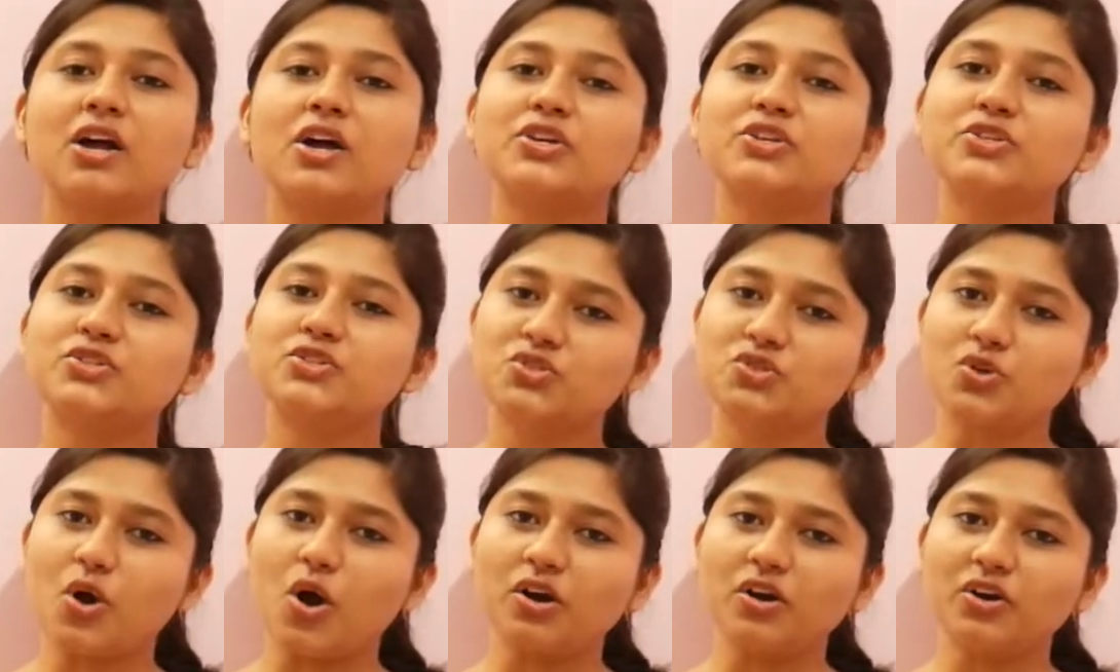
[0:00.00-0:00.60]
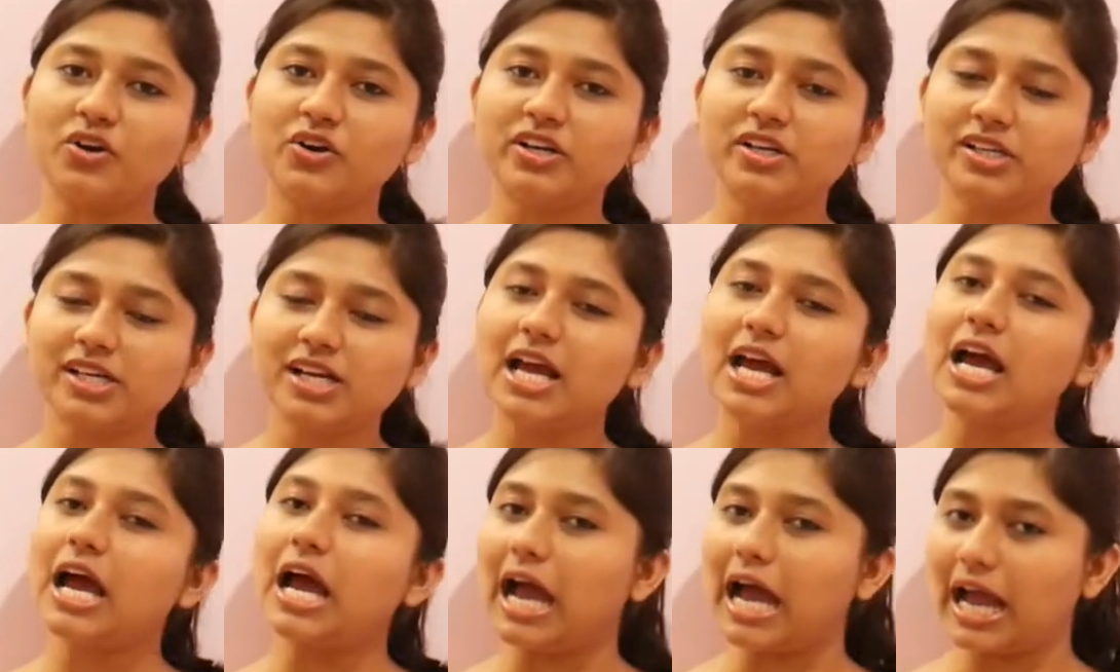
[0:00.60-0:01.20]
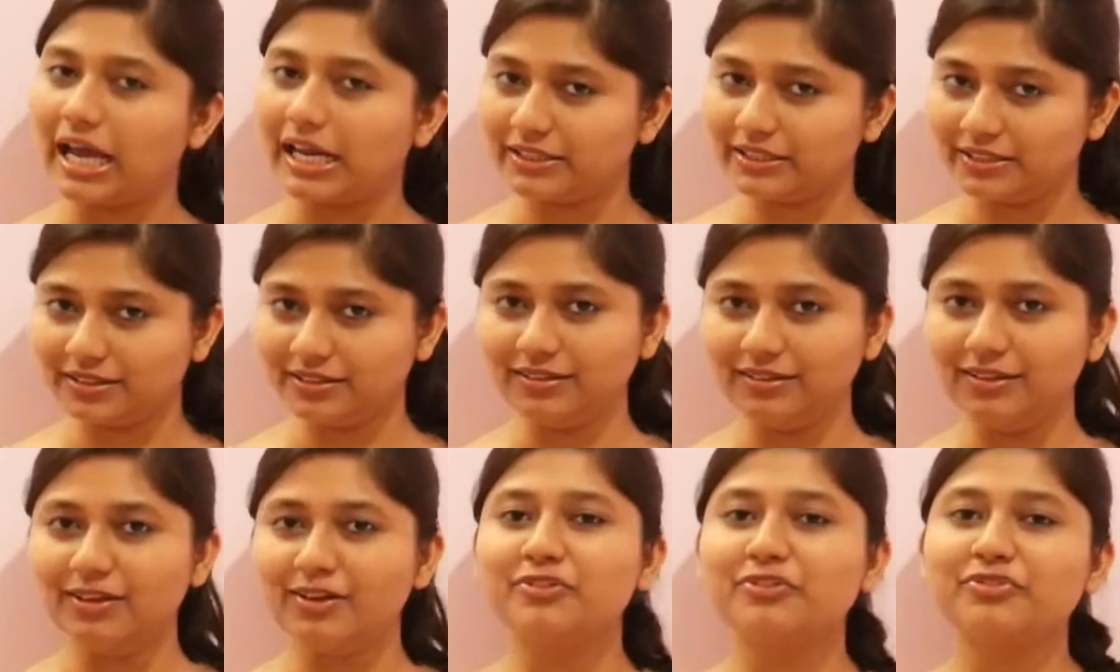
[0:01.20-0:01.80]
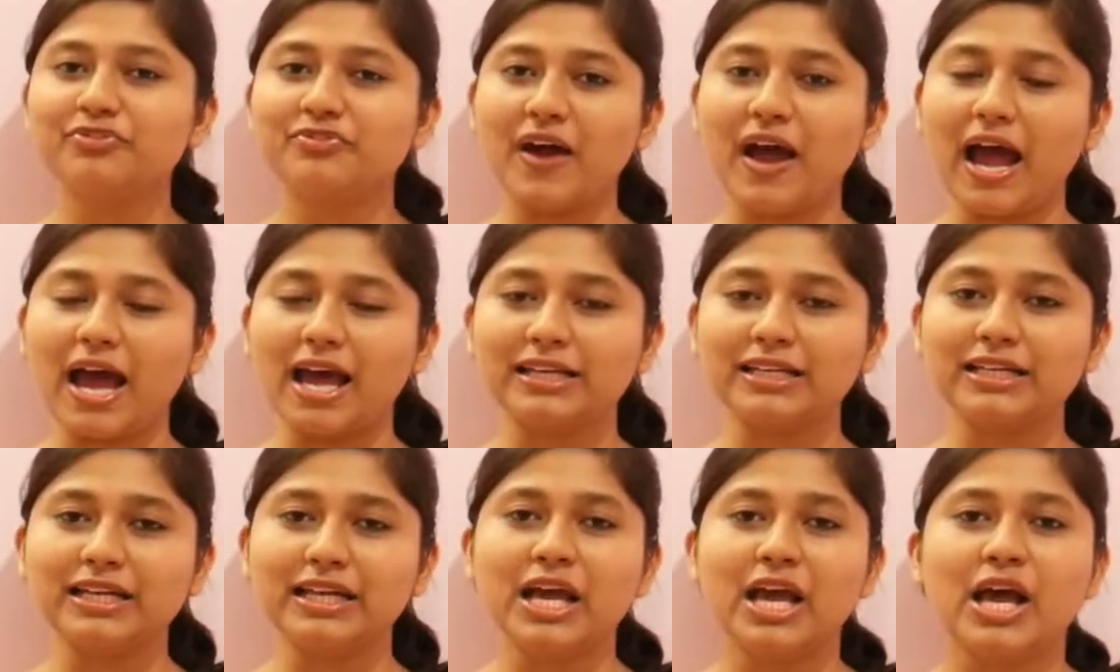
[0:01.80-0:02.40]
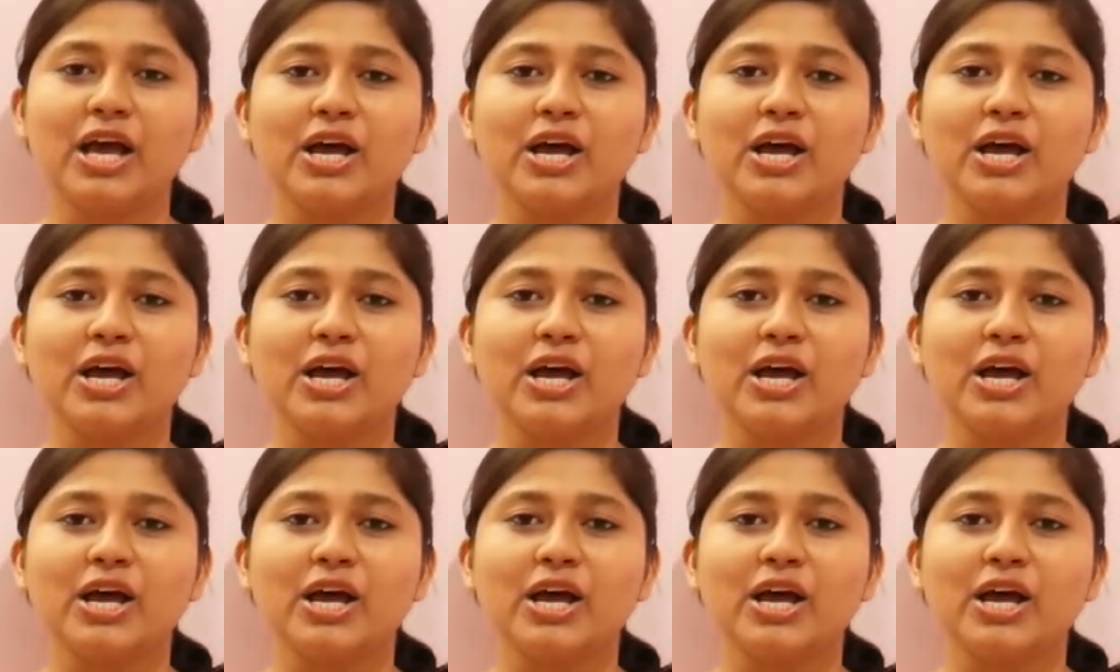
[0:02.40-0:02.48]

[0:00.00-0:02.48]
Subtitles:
stalker and a fan.